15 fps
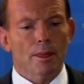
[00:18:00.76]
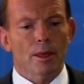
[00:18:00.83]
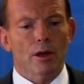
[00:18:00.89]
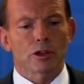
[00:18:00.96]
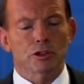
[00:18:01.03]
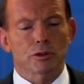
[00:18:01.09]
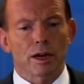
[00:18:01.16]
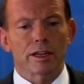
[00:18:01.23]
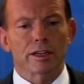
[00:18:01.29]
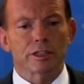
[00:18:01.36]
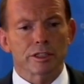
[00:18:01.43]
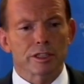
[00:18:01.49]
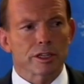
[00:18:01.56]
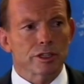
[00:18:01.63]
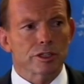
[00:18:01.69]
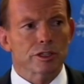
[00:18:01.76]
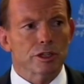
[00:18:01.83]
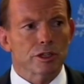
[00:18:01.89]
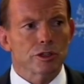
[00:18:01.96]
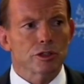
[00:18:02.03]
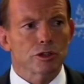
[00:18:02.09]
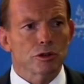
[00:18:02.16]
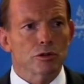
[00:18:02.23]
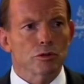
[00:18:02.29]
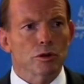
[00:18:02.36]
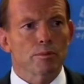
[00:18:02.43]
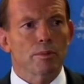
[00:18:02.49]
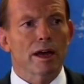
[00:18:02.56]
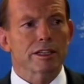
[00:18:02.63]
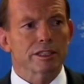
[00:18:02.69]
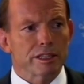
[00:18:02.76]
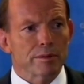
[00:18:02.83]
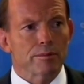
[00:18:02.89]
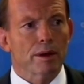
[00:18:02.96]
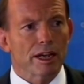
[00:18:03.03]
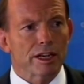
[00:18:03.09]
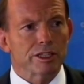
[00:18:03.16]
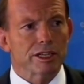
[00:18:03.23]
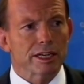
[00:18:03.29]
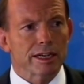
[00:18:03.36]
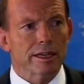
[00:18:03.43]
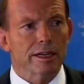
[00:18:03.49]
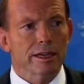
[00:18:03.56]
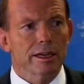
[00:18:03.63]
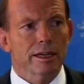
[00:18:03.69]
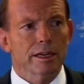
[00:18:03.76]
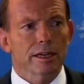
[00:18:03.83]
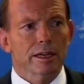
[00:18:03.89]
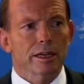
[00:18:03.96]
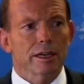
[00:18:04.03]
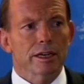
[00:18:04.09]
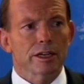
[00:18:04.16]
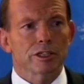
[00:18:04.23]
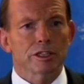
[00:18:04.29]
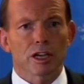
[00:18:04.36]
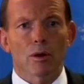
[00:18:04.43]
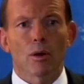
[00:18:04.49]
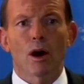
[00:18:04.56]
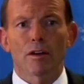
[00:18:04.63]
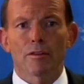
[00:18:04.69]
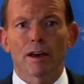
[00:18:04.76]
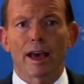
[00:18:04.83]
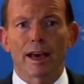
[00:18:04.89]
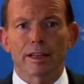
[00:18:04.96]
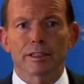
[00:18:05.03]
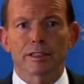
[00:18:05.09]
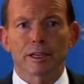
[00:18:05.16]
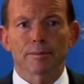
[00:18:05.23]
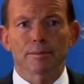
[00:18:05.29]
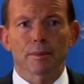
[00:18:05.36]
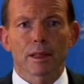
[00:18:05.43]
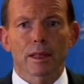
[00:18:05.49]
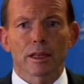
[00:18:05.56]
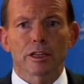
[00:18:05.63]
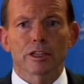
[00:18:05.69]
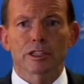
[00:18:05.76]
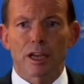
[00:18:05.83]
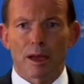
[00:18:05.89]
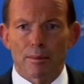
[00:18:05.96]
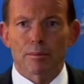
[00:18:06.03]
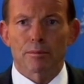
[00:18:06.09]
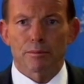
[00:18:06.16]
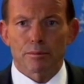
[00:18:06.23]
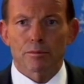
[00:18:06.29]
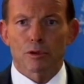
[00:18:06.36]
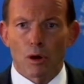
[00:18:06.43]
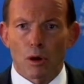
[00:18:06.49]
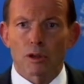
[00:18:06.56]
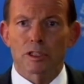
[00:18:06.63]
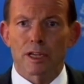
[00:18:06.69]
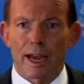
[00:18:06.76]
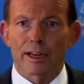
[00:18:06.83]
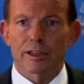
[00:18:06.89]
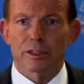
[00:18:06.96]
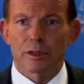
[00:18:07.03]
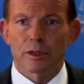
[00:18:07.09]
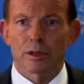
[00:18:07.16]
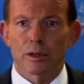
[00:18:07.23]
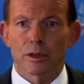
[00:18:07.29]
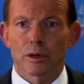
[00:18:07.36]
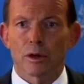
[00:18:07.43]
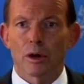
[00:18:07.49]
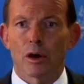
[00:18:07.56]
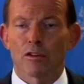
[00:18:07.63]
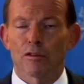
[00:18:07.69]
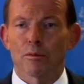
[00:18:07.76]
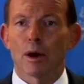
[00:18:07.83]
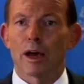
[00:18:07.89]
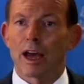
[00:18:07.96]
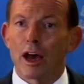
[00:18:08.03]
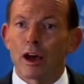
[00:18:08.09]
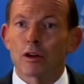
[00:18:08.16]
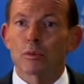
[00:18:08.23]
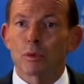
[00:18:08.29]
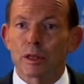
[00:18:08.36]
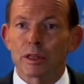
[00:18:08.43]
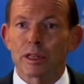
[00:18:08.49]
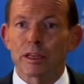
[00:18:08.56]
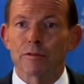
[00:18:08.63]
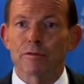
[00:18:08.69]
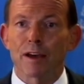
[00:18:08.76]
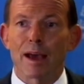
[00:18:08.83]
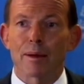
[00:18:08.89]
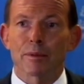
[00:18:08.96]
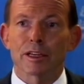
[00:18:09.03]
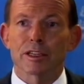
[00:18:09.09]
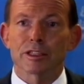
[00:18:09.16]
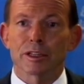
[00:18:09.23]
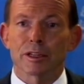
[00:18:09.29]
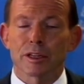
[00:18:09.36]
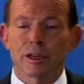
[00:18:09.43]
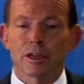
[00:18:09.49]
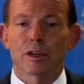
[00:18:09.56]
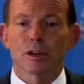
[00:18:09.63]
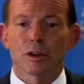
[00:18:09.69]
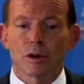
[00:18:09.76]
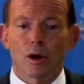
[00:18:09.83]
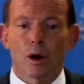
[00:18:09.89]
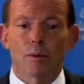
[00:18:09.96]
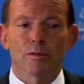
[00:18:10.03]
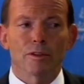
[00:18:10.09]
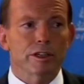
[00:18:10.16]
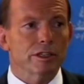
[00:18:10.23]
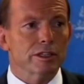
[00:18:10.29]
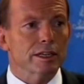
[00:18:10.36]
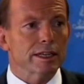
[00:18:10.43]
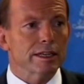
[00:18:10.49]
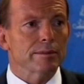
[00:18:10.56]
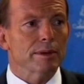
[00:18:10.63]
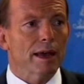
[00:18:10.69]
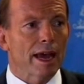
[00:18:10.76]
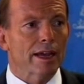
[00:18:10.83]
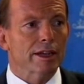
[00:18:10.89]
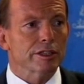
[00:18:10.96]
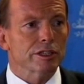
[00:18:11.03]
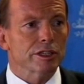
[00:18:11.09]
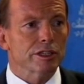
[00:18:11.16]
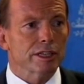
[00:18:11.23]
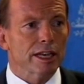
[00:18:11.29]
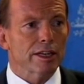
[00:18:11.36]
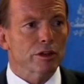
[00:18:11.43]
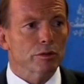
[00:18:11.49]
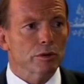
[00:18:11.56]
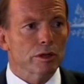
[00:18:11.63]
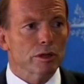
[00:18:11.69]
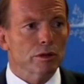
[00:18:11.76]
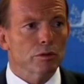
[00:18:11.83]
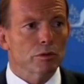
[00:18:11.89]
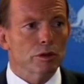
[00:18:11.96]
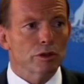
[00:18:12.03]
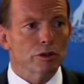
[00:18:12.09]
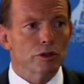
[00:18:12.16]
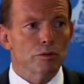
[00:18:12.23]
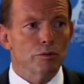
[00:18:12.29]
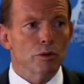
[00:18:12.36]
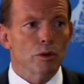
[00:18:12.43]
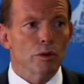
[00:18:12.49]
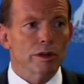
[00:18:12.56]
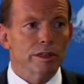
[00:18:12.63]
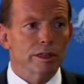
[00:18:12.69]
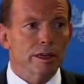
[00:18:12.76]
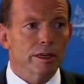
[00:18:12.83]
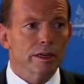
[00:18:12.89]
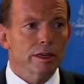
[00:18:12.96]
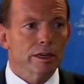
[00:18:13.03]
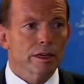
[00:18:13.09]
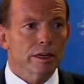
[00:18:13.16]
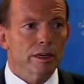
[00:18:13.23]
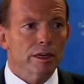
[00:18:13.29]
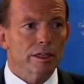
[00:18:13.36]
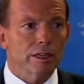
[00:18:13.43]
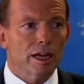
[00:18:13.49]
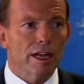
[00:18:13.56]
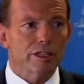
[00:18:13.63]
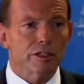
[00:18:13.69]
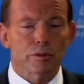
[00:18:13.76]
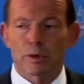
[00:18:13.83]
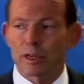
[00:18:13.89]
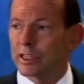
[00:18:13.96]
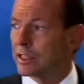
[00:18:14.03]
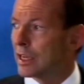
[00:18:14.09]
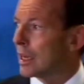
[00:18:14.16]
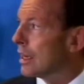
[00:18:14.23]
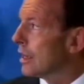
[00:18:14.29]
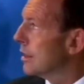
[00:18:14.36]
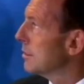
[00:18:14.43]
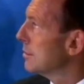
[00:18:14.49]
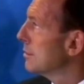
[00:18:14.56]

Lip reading: Australian citizens who were based in Beijing. So I've had some contact of my own with the families, and obviously Angus's centre will do more in the days and weeks ahead.